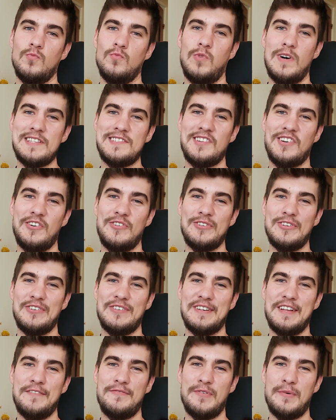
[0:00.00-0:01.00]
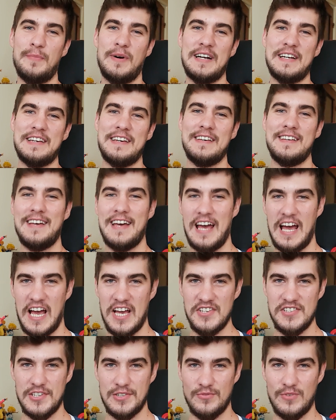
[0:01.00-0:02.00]
What's going on everybody,
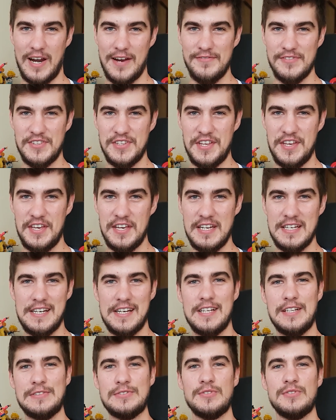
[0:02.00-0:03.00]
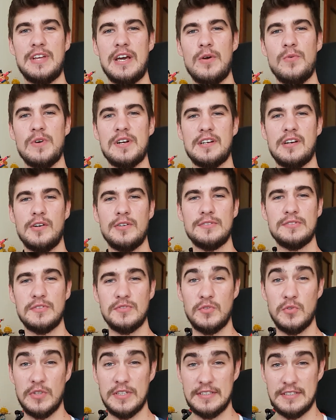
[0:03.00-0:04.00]
Ancient Gravity here and today we're going to
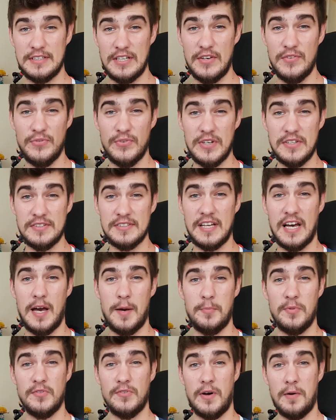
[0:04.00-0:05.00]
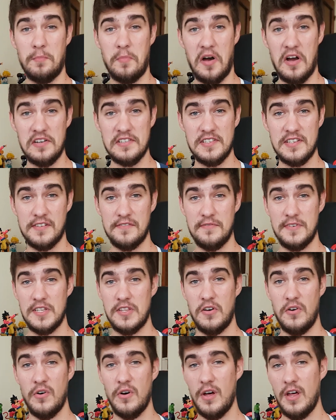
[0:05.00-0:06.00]
do a different type of unboxing
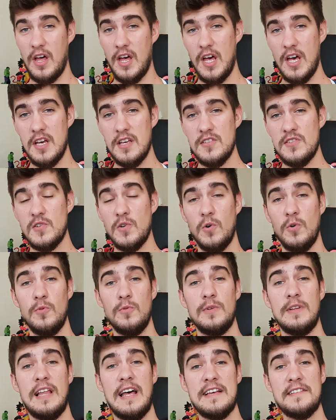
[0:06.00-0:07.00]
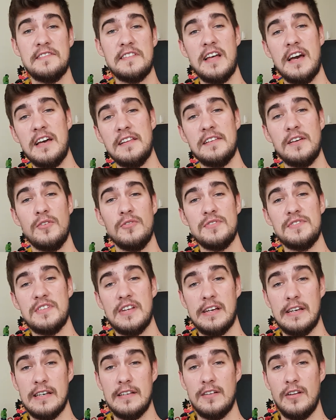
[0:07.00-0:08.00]
video. So last night I was
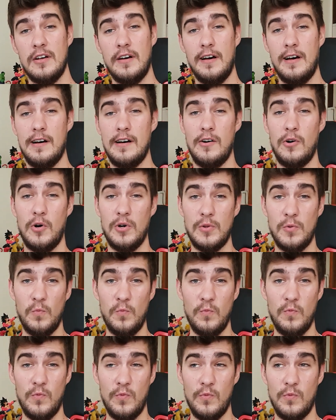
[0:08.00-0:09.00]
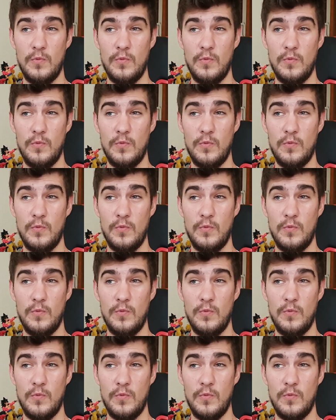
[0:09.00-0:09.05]
thinking on